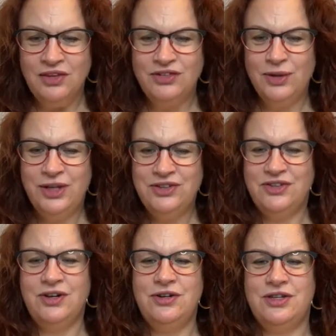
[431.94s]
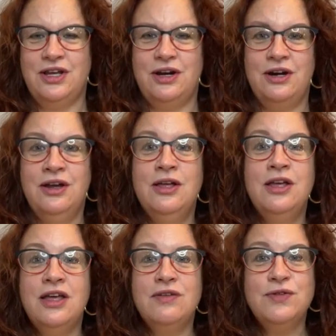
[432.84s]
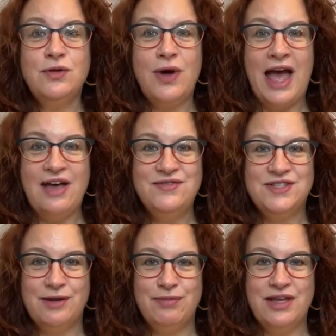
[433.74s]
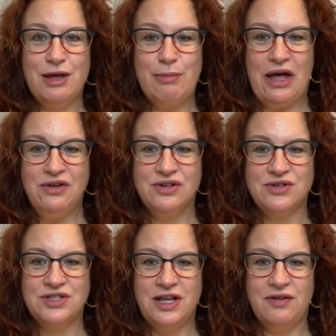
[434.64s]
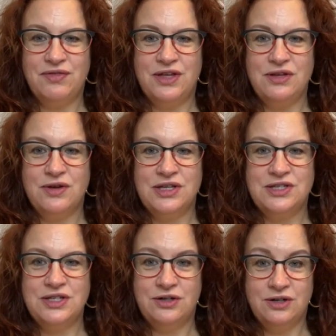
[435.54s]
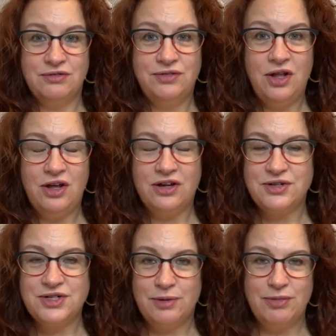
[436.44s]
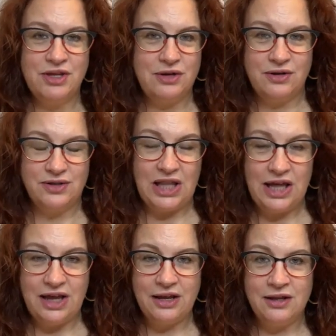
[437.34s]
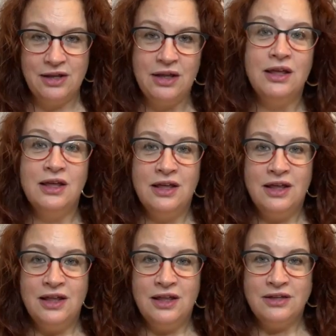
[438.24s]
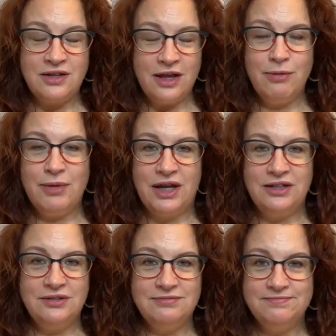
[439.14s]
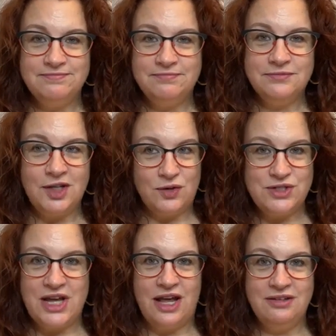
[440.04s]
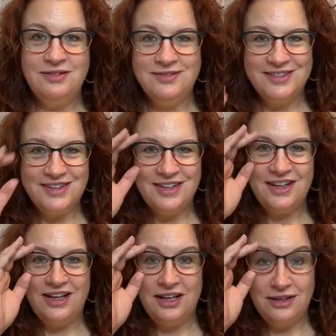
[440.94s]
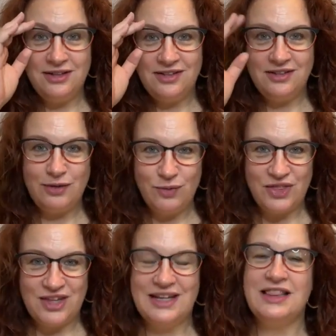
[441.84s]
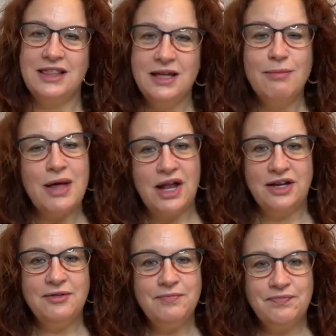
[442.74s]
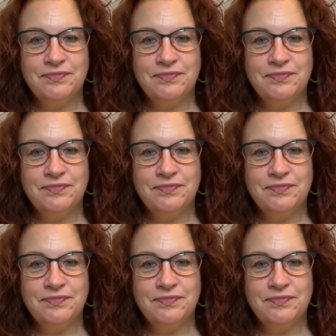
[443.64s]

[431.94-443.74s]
So let's start there. If you have something about yourself that you consider a flaw or something you don't like, take a minute or 10 and sit with it and think about it.